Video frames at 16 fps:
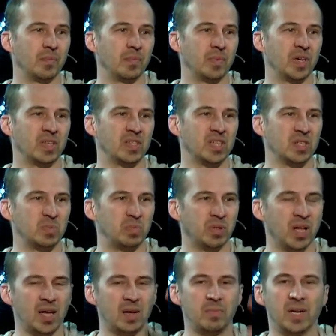because his
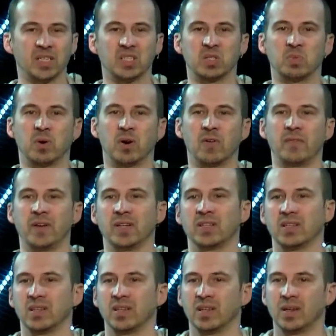blood makes us perfect
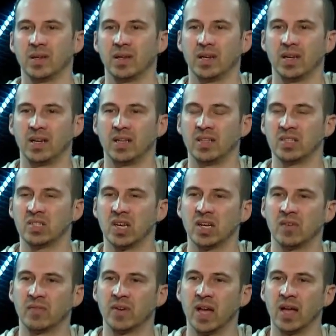in the sight
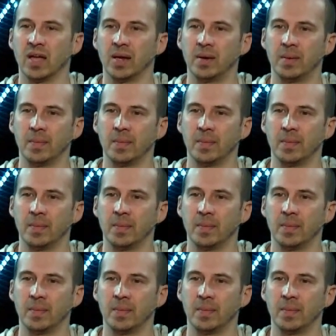of God.